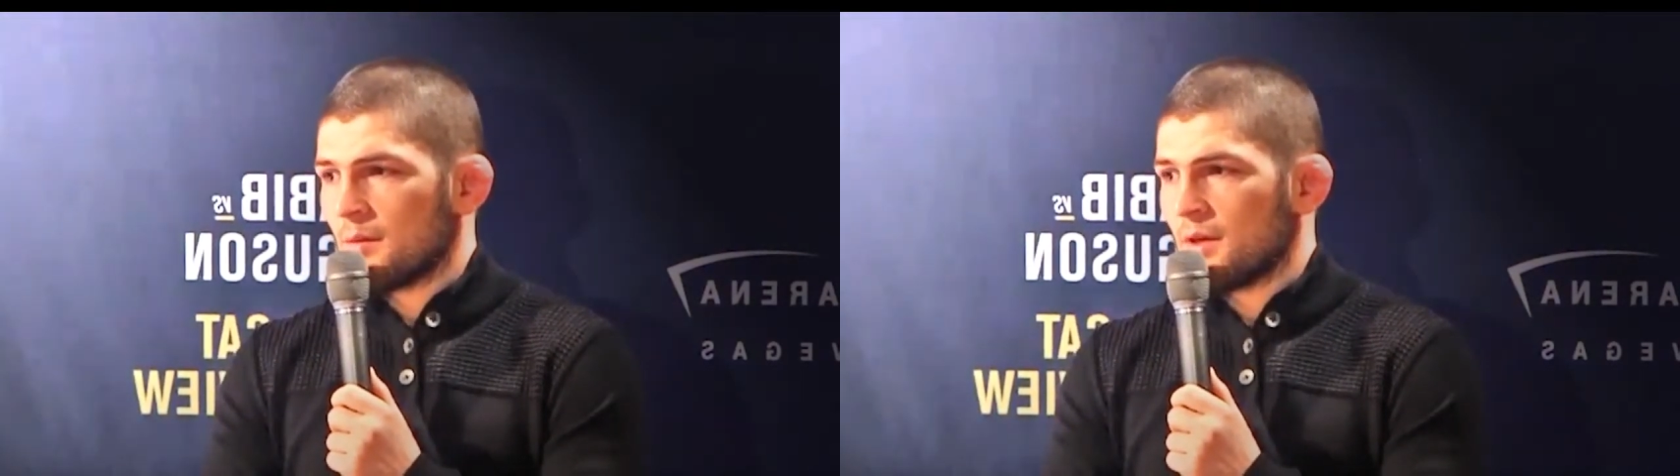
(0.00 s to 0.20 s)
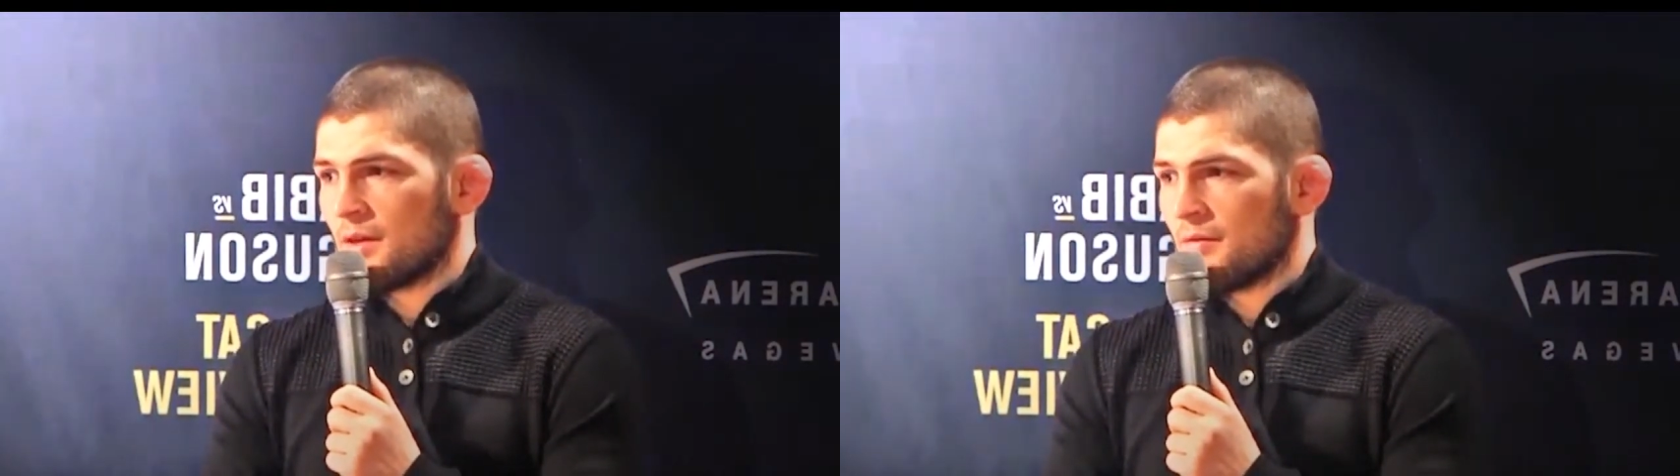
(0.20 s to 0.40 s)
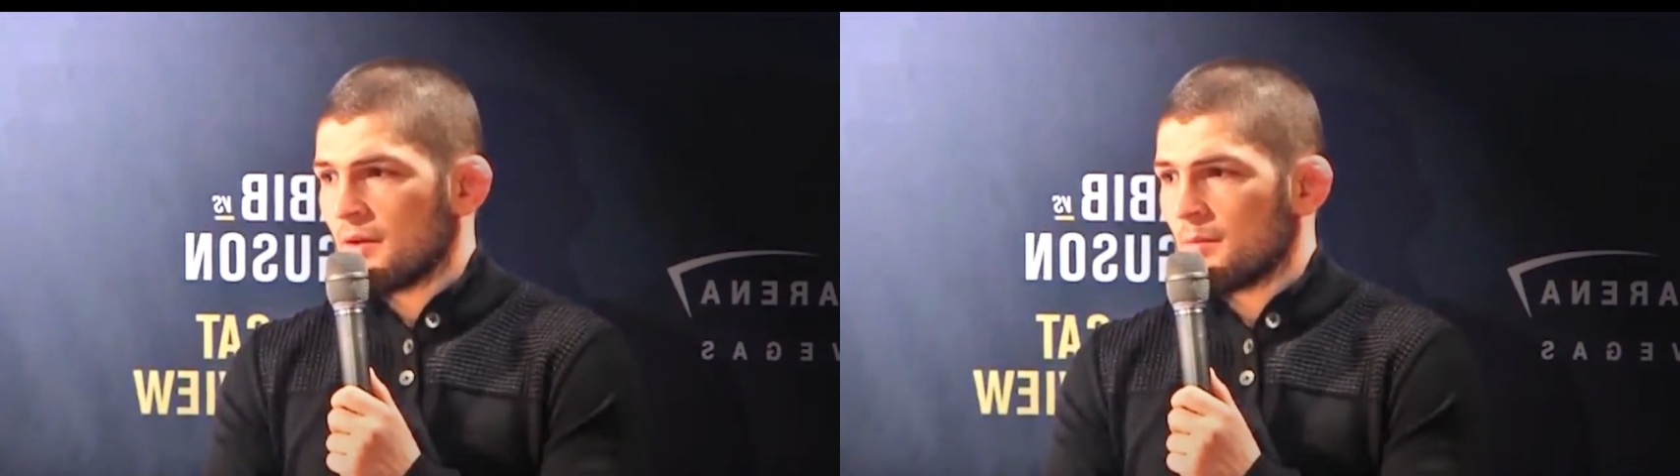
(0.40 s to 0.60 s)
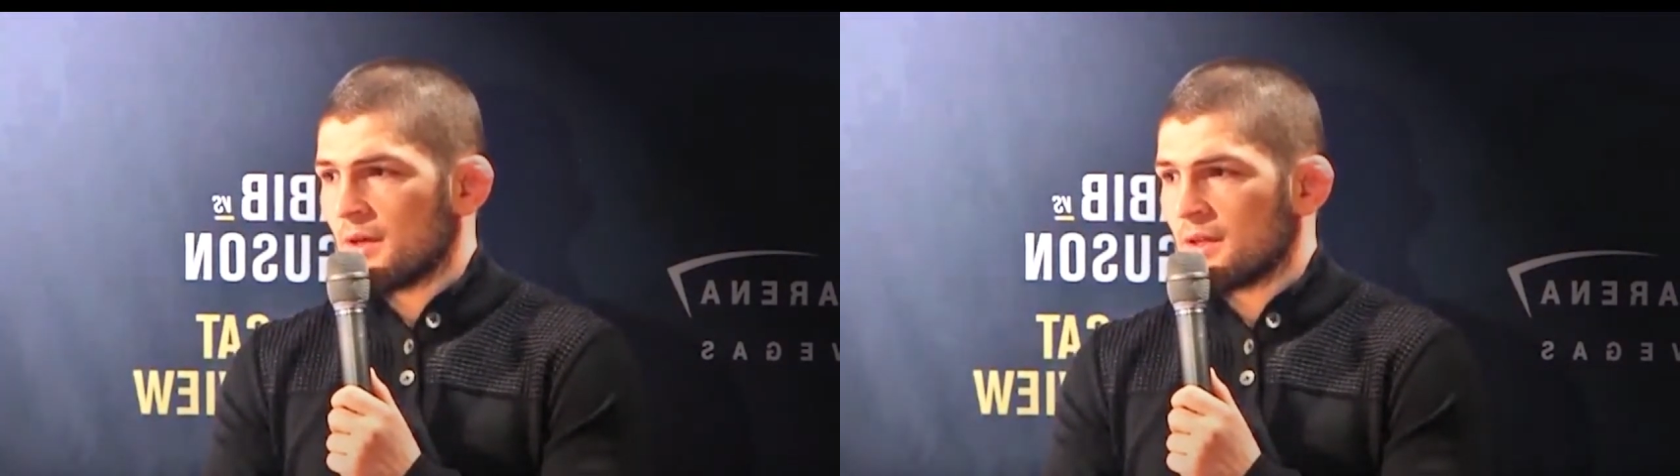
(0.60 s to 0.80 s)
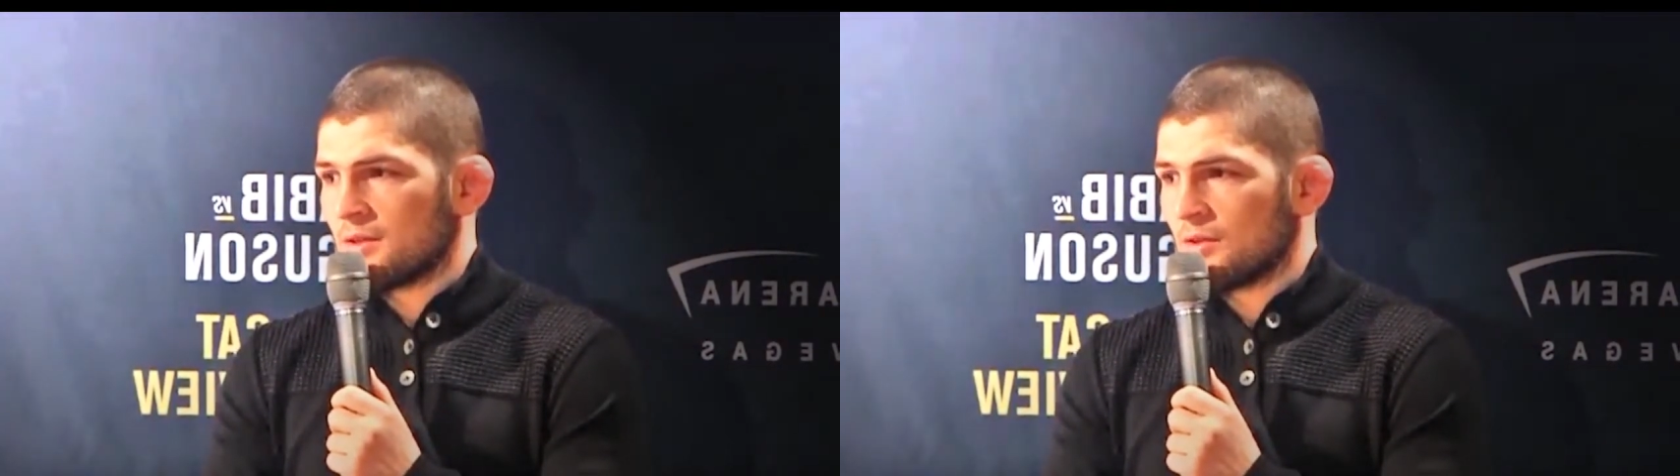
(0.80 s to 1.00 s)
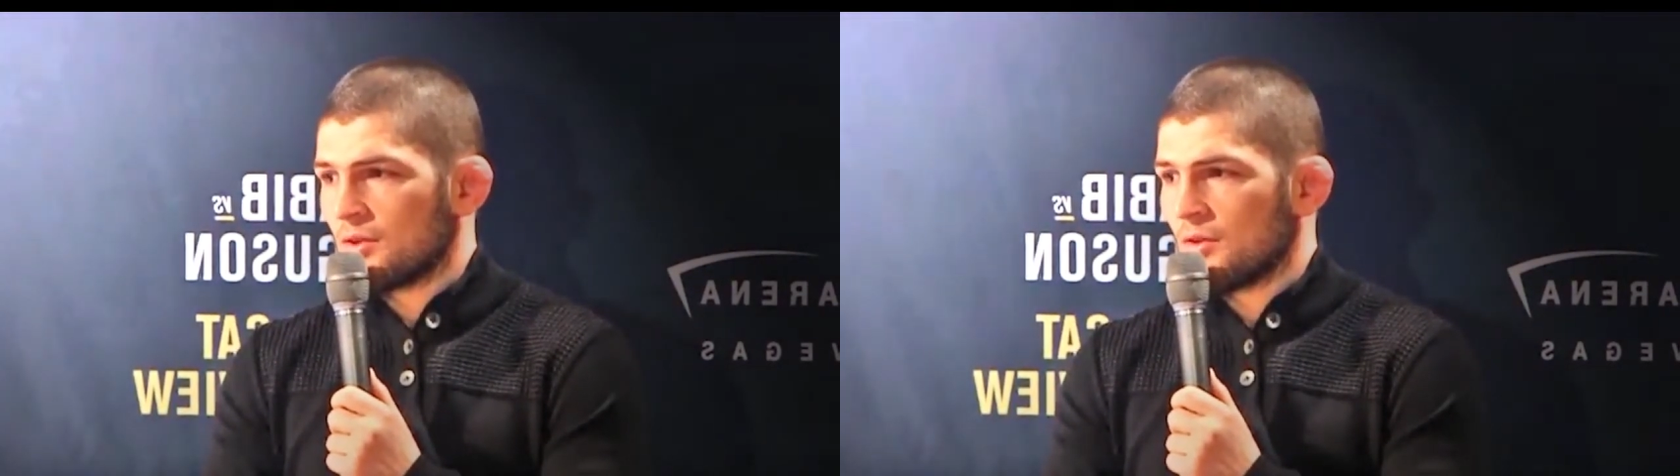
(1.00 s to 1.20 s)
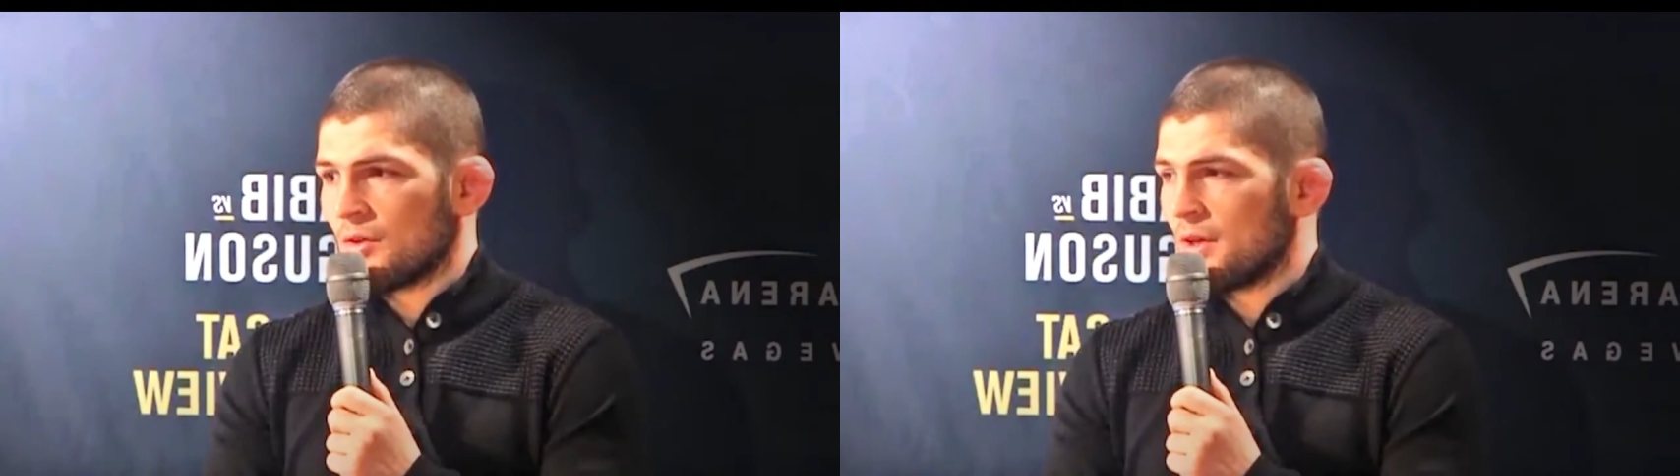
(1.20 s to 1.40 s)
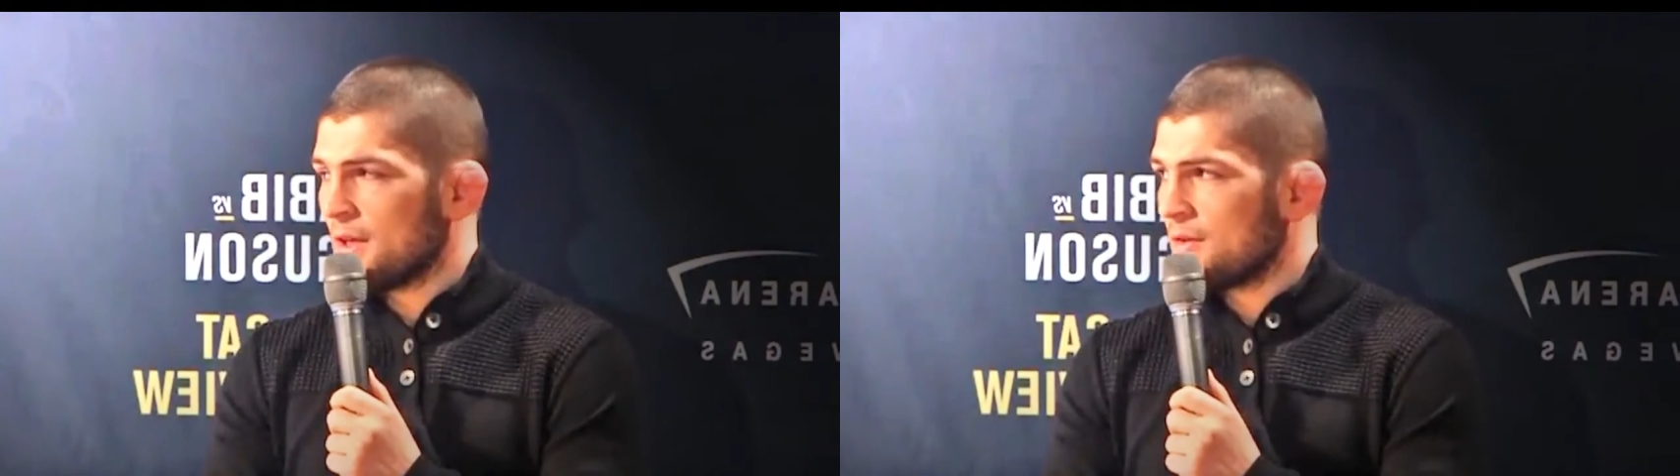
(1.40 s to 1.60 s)
big fan base, not
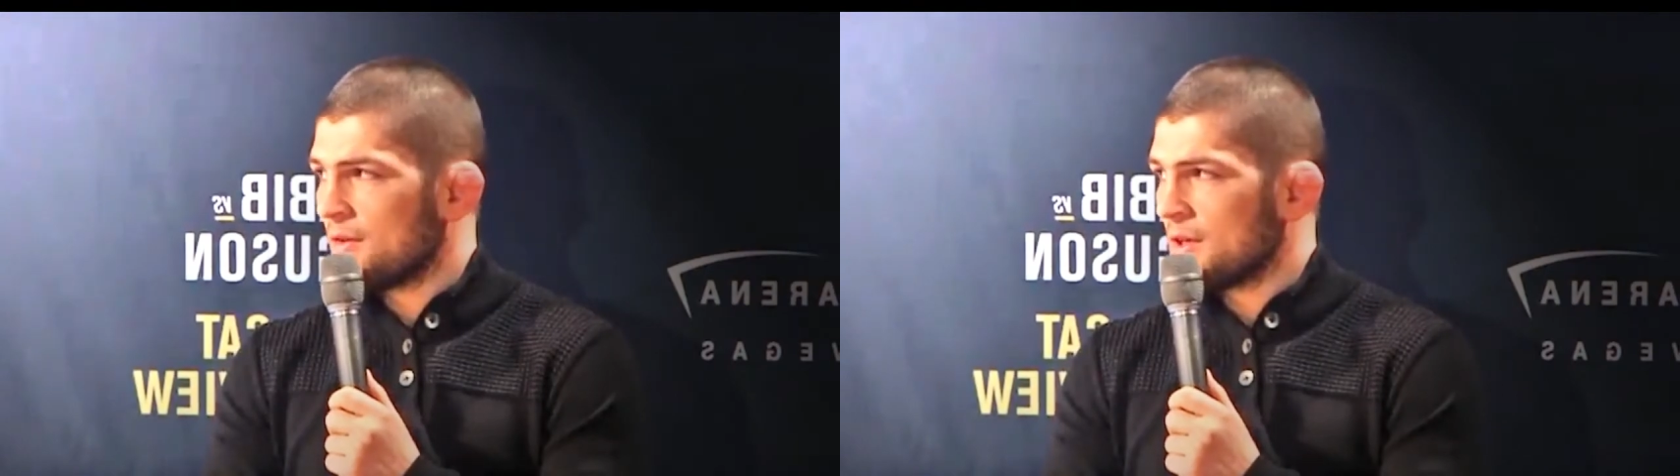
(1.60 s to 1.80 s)
only in